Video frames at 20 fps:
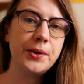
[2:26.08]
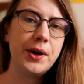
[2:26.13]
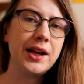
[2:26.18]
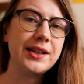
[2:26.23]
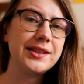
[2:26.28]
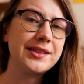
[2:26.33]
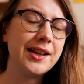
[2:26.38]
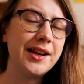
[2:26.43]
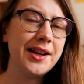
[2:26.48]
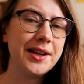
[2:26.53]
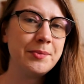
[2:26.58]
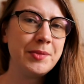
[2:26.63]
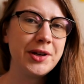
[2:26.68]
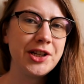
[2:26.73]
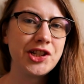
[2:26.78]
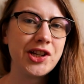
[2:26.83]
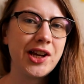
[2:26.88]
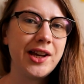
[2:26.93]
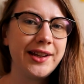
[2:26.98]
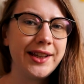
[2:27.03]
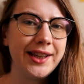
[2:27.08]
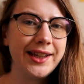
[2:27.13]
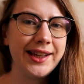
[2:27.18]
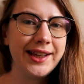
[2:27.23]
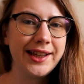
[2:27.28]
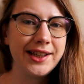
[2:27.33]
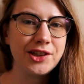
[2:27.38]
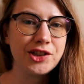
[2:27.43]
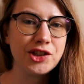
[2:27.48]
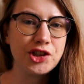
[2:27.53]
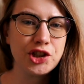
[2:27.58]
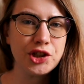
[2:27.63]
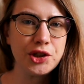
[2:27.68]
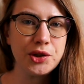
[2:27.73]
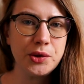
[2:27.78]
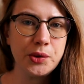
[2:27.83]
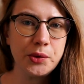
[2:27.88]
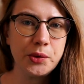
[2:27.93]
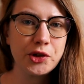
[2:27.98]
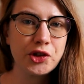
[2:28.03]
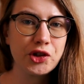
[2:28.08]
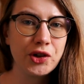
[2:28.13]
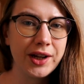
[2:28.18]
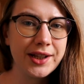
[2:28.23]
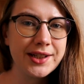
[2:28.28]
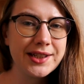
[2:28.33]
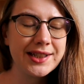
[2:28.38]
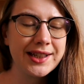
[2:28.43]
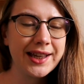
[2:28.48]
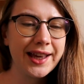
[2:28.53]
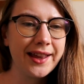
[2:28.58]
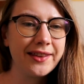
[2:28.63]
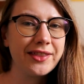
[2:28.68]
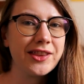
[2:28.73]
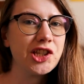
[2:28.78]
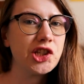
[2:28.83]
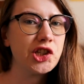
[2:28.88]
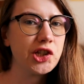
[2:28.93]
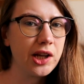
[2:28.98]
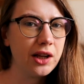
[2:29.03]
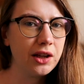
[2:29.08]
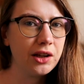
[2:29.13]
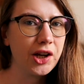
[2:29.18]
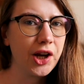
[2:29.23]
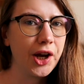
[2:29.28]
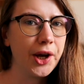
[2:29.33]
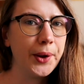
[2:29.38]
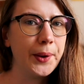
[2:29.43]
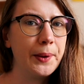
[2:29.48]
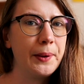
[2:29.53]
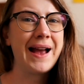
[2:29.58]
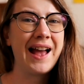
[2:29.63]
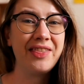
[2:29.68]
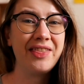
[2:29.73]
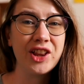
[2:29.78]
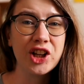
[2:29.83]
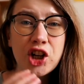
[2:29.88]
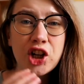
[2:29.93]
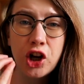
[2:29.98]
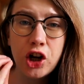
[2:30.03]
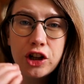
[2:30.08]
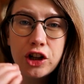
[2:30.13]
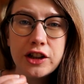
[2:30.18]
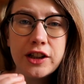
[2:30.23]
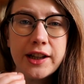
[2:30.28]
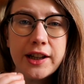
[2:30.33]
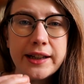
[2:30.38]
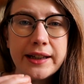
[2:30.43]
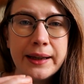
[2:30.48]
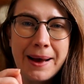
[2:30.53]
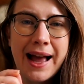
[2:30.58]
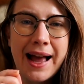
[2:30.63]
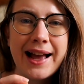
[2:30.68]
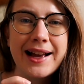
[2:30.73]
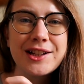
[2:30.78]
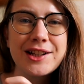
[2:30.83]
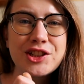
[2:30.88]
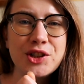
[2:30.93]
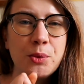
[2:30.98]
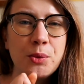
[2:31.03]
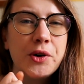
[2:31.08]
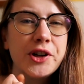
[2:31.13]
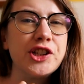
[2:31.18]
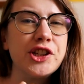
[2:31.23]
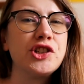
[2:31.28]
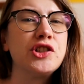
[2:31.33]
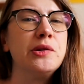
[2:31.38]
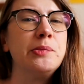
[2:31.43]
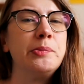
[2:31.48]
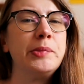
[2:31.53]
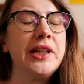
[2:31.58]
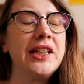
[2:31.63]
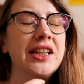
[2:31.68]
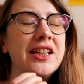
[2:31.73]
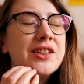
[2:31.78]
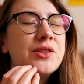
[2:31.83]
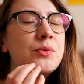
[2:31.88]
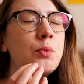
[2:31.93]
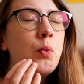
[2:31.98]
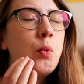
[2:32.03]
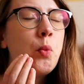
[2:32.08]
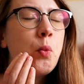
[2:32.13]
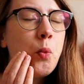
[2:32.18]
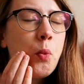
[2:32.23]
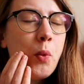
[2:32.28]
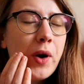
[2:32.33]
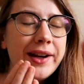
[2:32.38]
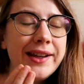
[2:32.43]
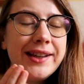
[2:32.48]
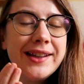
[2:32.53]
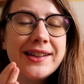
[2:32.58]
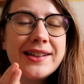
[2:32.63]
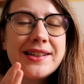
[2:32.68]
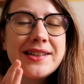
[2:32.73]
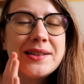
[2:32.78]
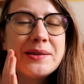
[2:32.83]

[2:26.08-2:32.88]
I started my journey into trying to get this gel coat and the colour back to what it should be, because when it is